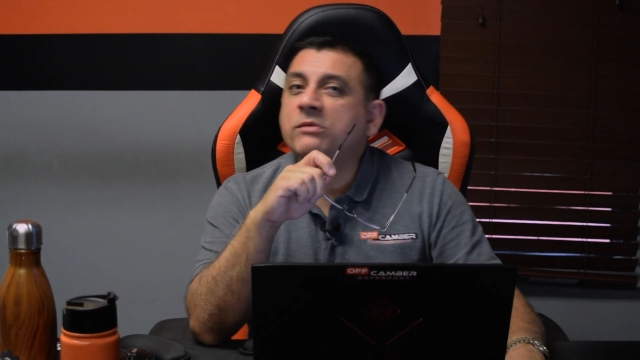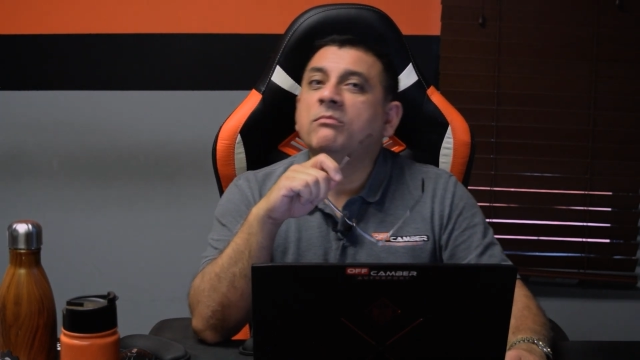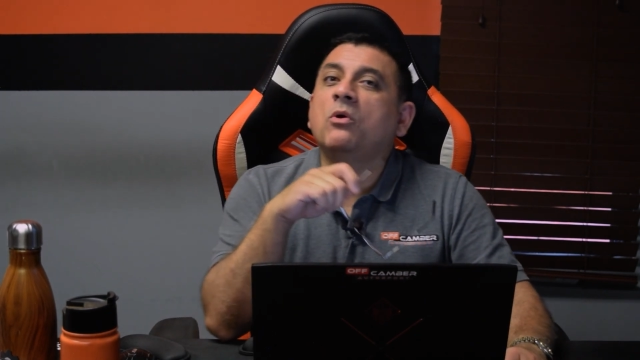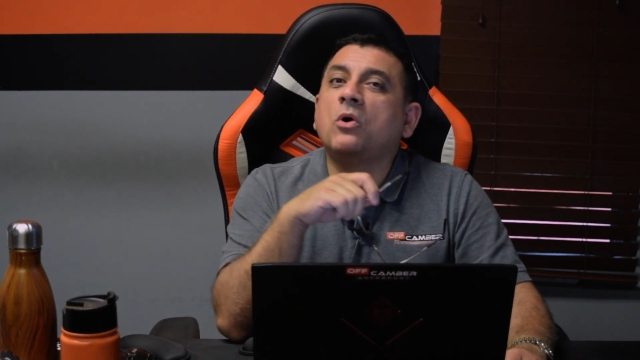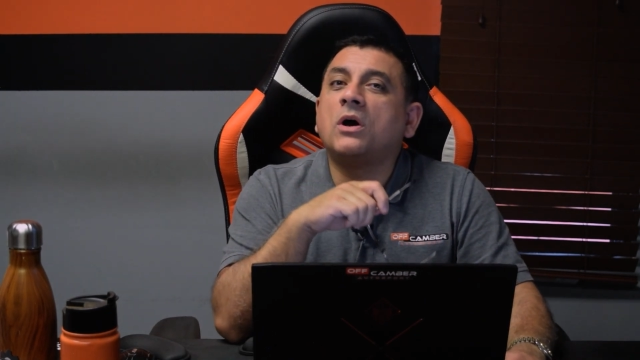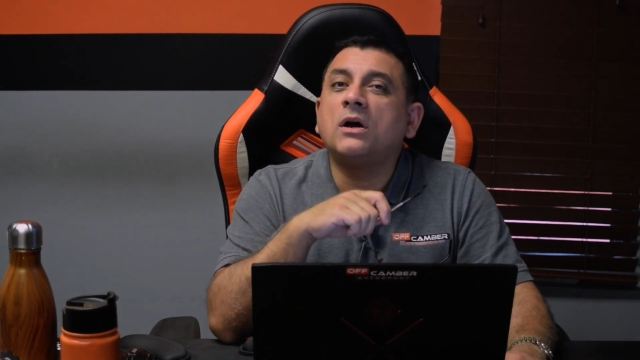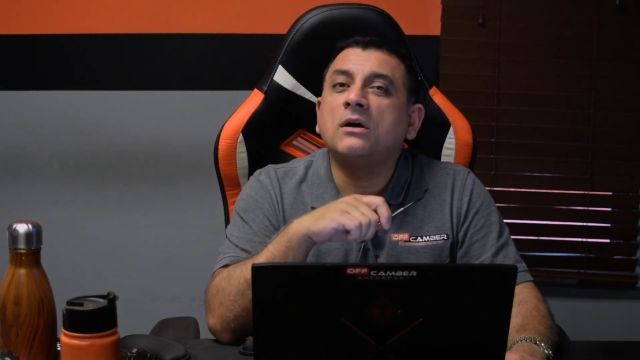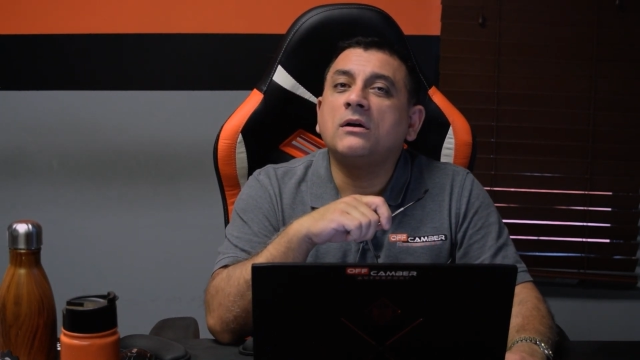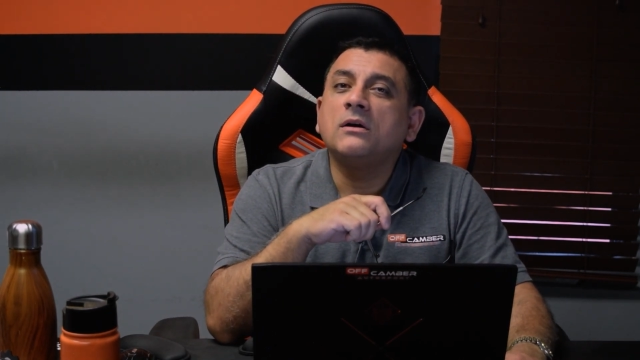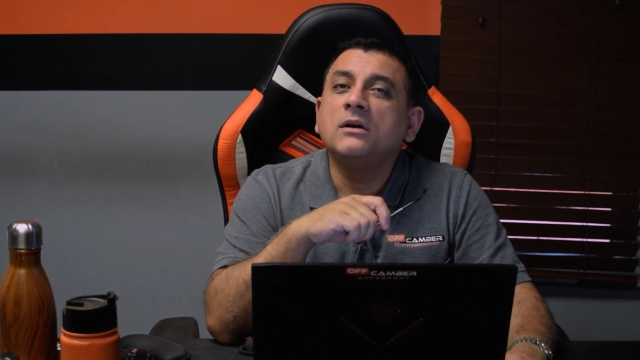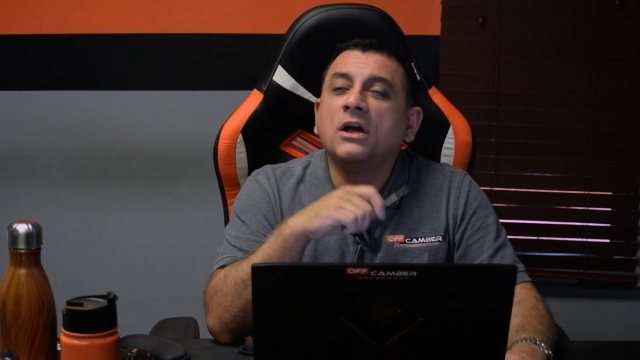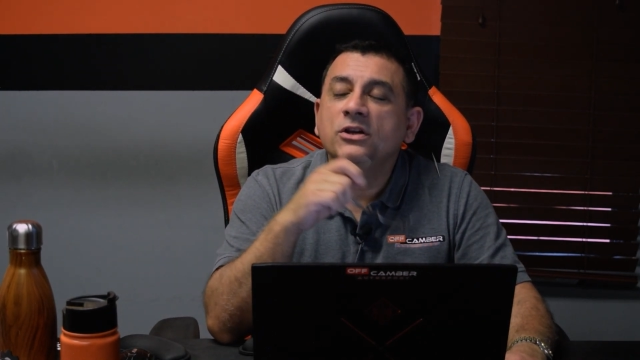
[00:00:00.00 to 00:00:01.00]
and
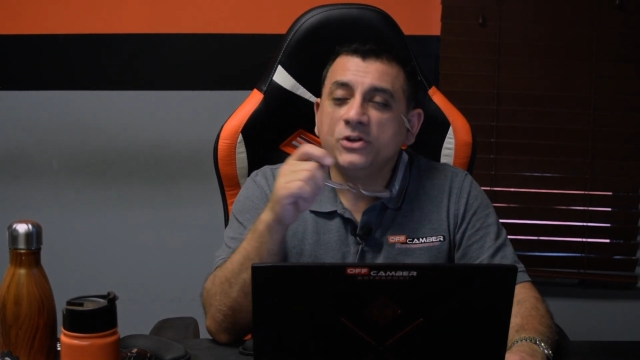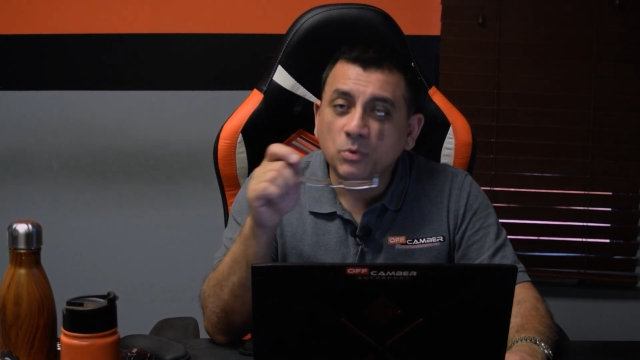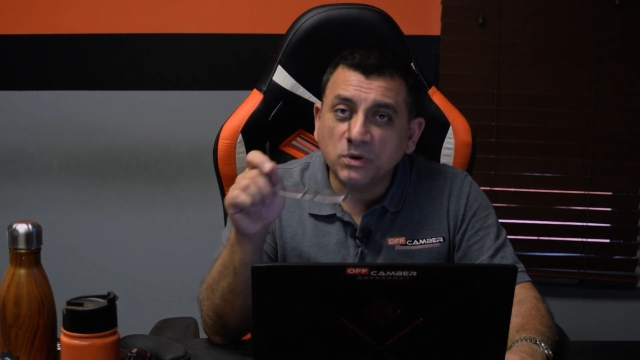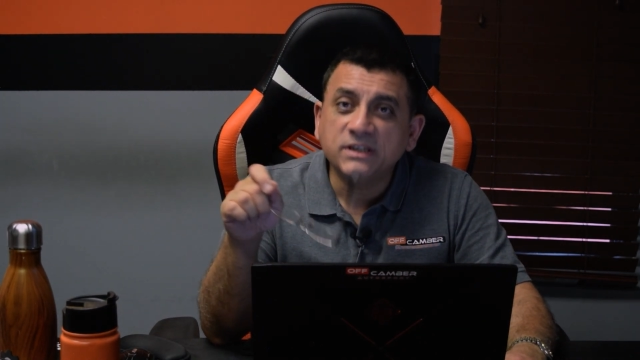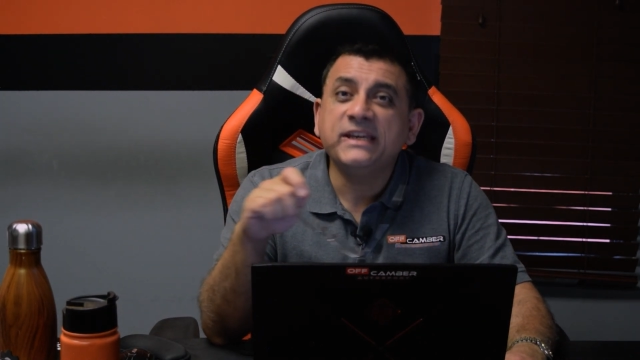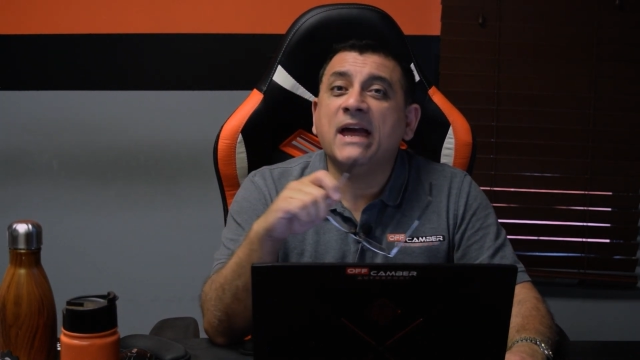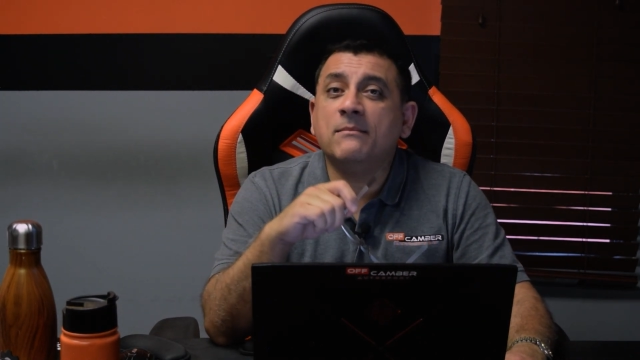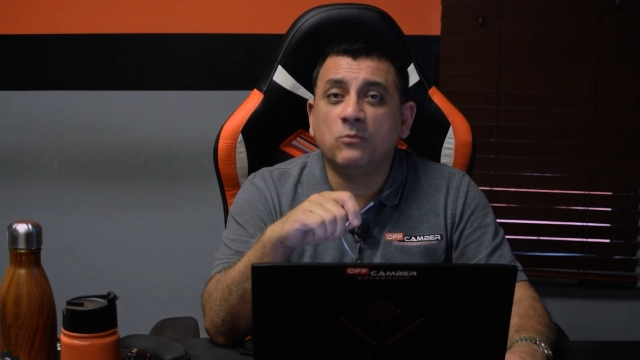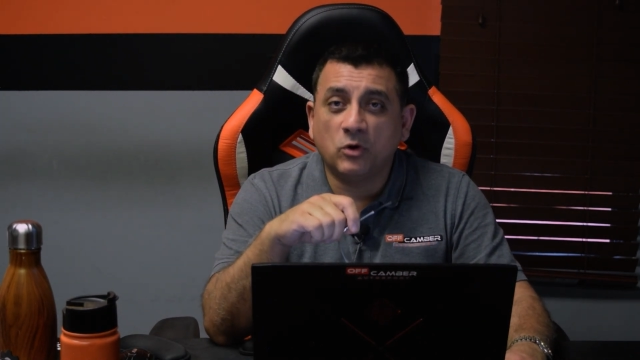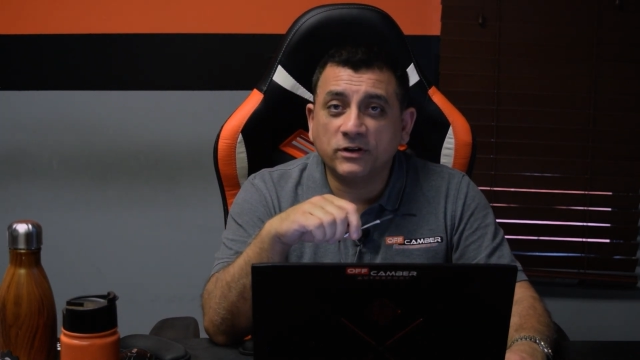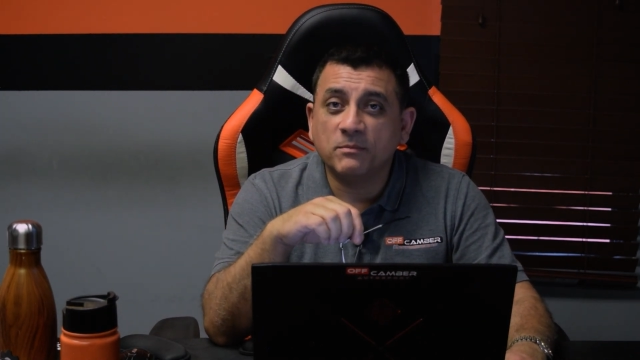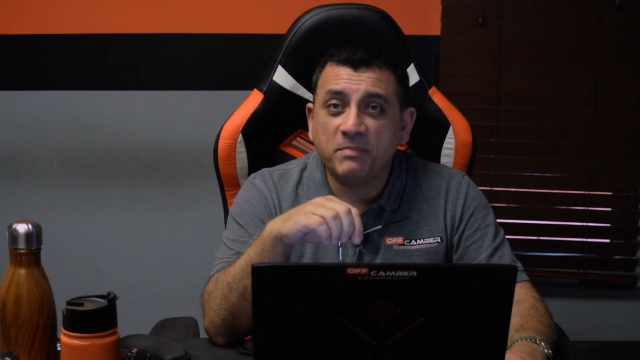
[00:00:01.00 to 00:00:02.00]
more, you will get
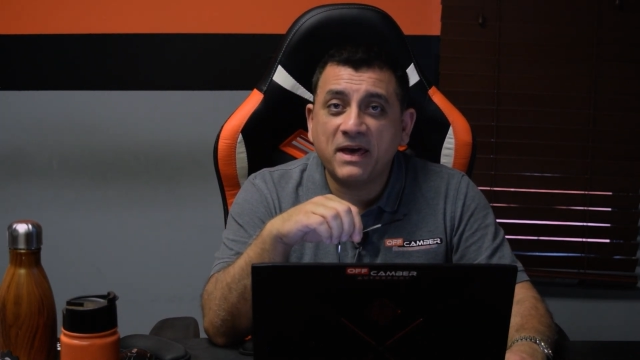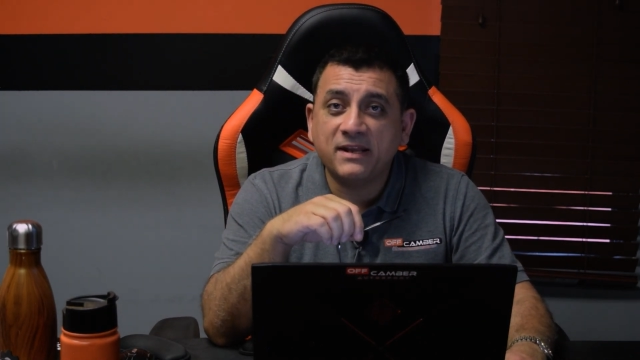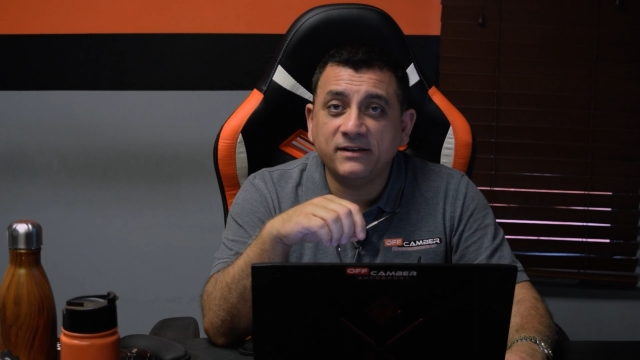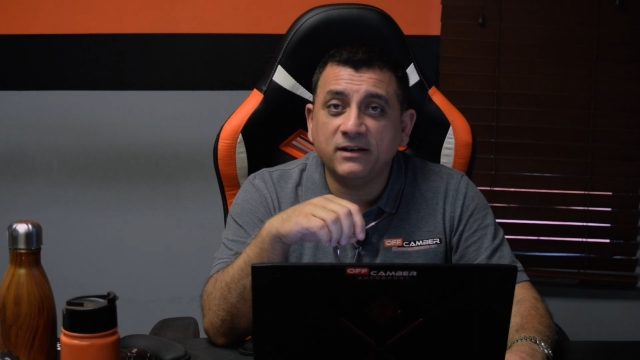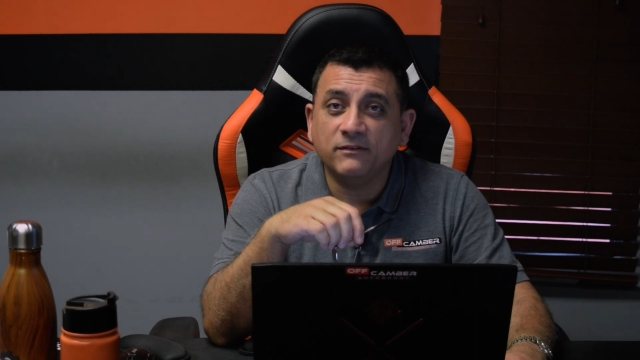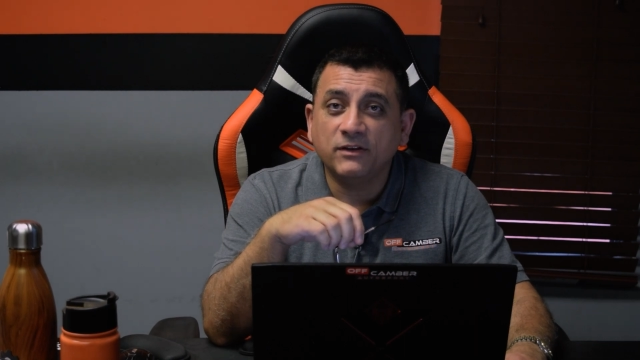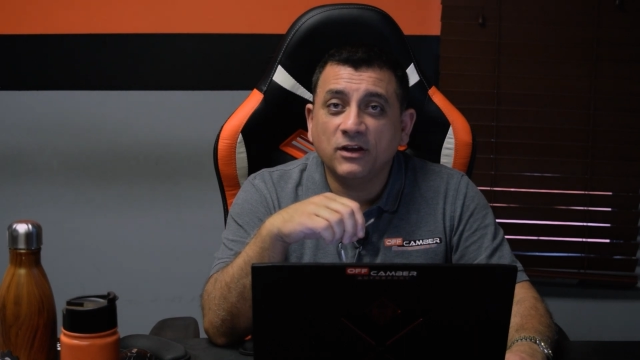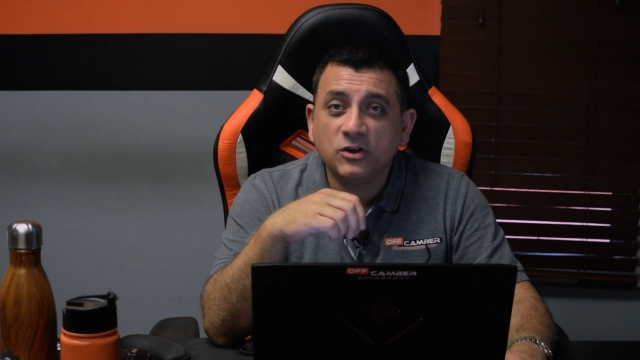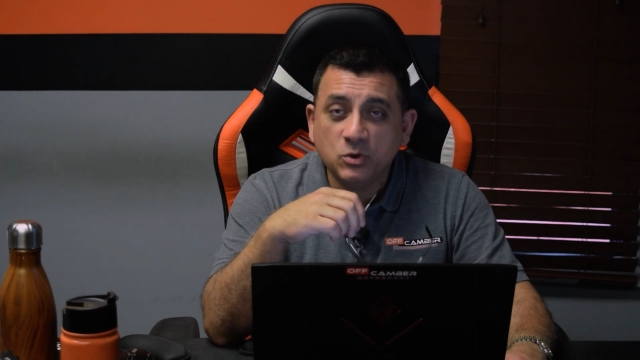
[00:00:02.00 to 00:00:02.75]
more competitive.